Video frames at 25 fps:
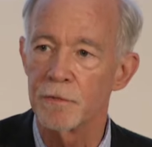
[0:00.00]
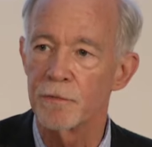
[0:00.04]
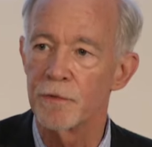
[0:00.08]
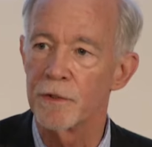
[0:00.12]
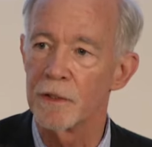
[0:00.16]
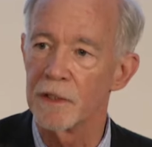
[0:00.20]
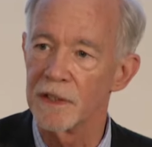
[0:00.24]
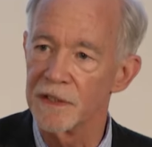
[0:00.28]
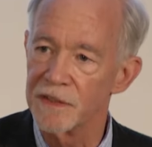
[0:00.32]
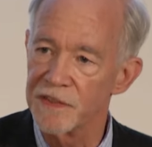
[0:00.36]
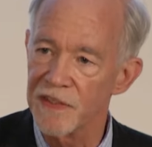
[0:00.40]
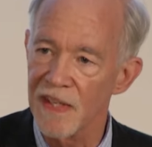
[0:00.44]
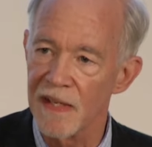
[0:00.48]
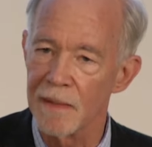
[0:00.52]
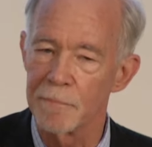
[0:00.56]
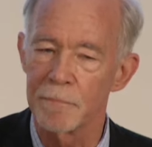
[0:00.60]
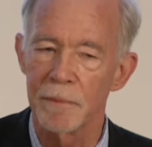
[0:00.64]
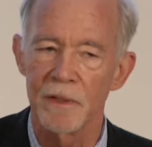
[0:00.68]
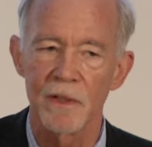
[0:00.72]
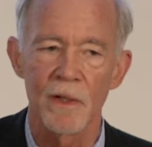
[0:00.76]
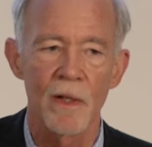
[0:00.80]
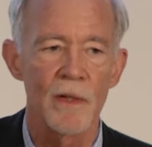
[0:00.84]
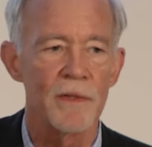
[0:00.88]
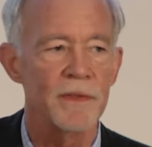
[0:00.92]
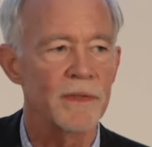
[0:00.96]
for
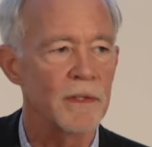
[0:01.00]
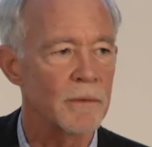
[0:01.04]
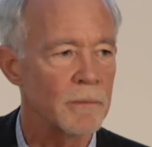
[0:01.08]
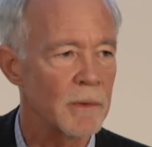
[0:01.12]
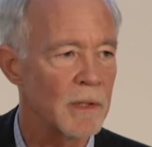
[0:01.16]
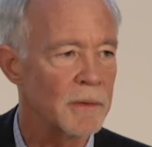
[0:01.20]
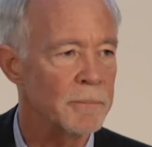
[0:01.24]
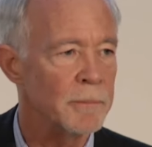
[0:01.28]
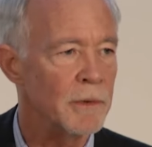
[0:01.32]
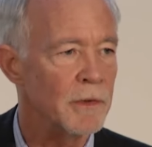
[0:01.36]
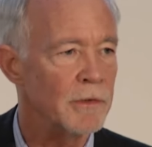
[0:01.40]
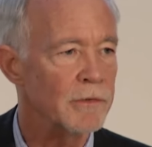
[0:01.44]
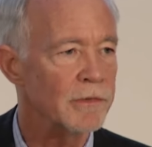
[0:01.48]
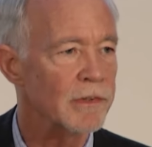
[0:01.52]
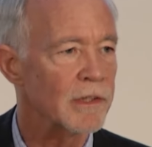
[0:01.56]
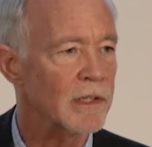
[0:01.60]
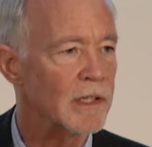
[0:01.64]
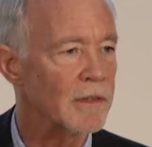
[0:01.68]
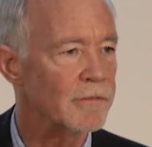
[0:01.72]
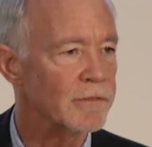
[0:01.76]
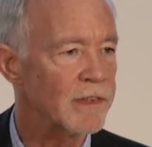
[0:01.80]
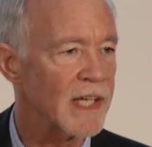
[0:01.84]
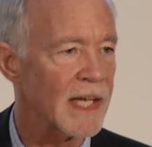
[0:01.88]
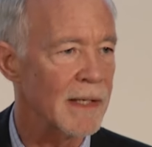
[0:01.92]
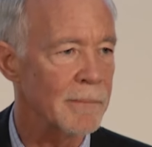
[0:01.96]
example, on the
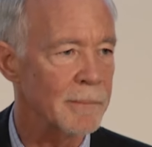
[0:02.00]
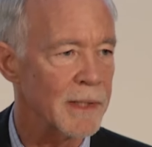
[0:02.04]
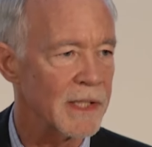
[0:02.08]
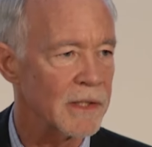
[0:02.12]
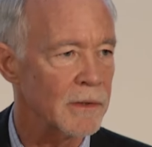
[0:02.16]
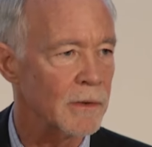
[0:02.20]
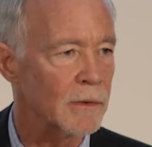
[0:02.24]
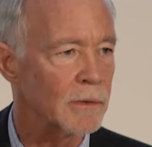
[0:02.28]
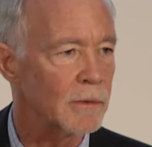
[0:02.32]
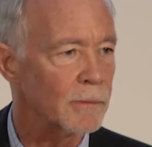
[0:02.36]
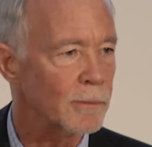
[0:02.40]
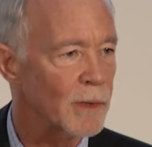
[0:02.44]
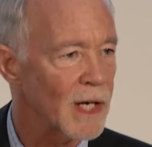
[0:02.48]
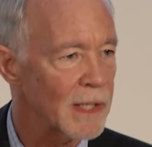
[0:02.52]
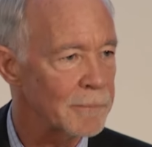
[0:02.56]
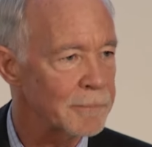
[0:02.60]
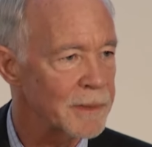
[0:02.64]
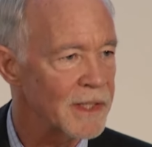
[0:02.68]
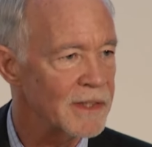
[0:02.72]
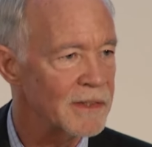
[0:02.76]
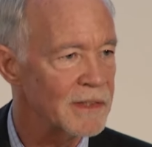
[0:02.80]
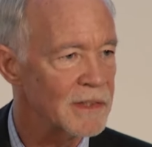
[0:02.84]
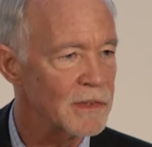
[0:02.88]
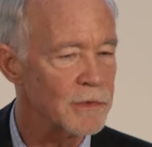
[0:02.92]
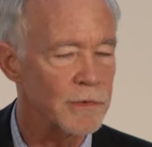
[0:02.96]
removal of chemical
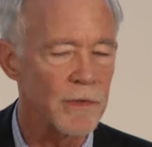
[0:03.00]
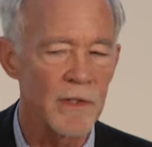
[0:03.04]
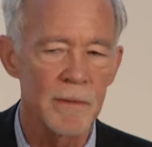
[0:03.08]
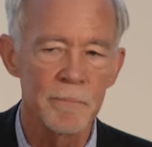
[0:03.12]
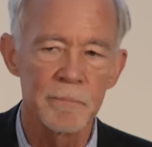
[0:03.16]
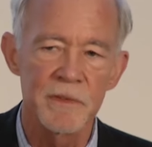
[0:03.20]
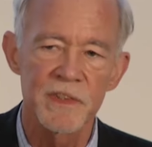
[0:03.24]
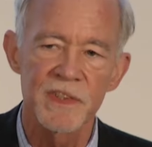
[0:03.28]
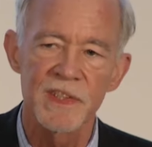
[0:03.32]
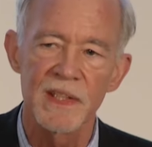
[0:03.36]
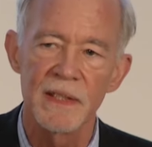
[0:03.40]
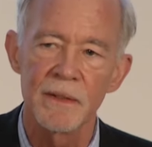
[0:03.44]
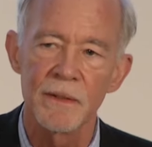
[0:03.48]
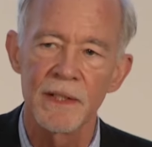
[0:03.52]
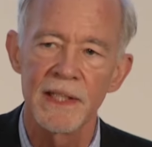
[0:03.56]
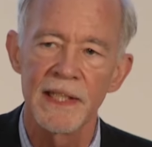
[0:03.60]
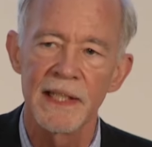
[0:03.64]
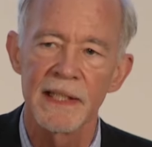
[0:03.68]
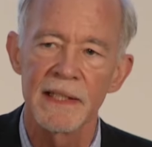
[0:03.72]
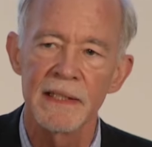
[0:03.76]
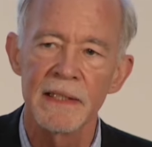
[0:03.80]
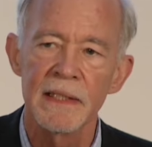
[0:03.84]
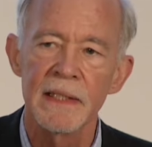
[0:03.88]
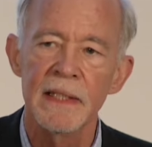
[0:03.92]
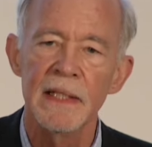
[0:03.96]
weapons from
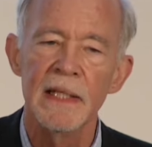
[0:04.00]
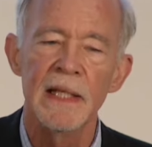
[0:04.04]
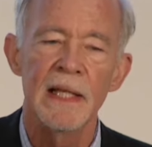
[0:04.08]
Syria.